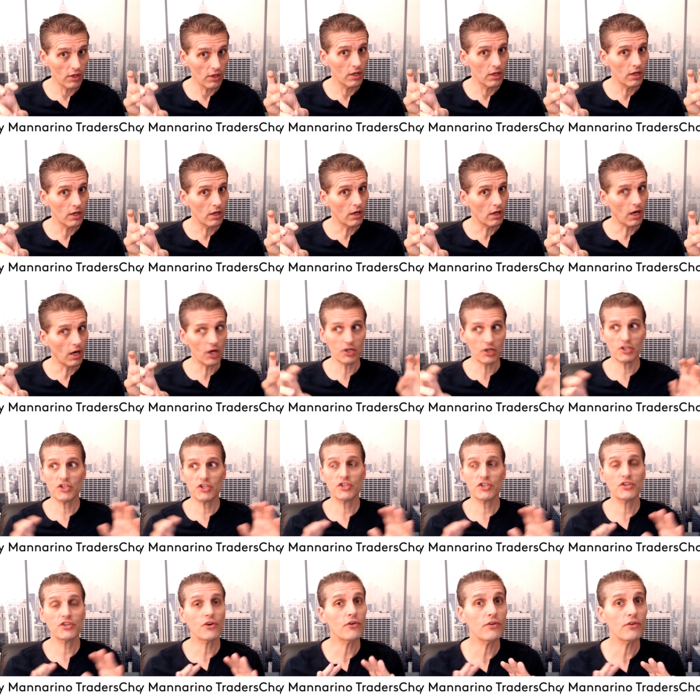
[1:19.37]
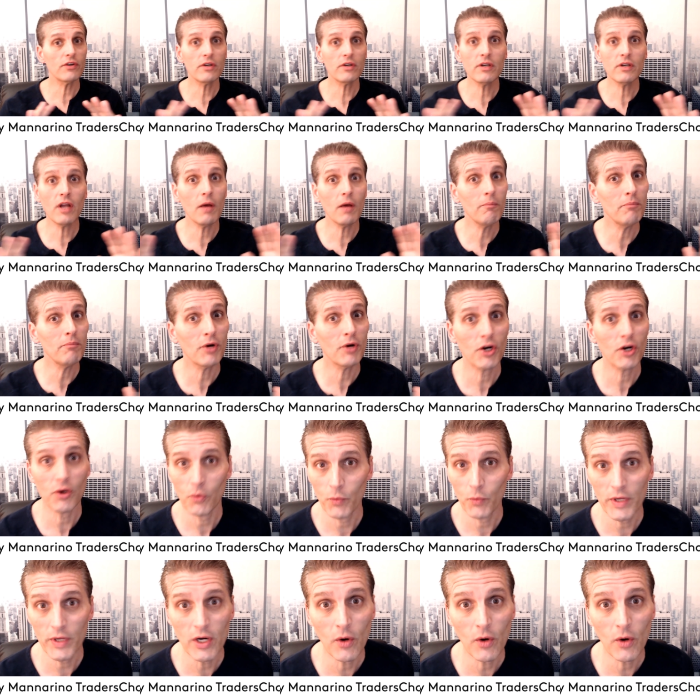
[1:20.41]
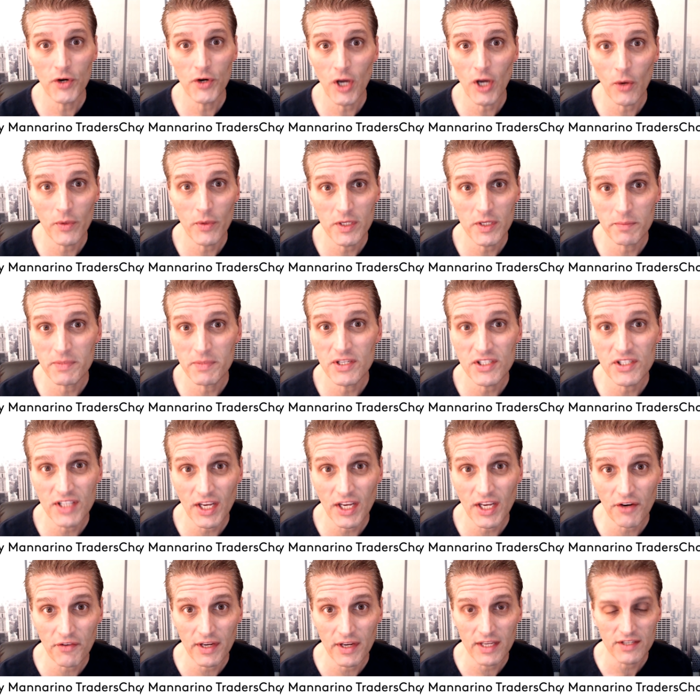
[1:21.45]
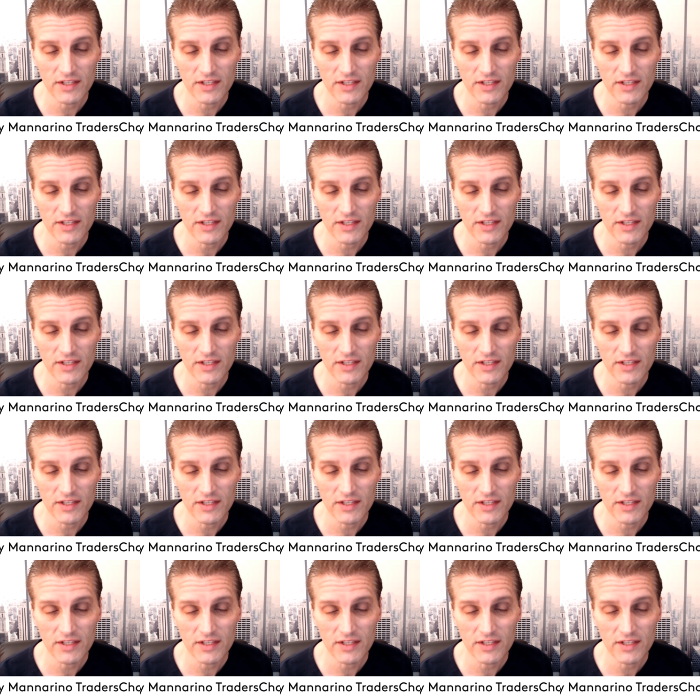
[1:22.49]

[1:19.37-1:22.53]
a certain number, we don't know, it's mysterious.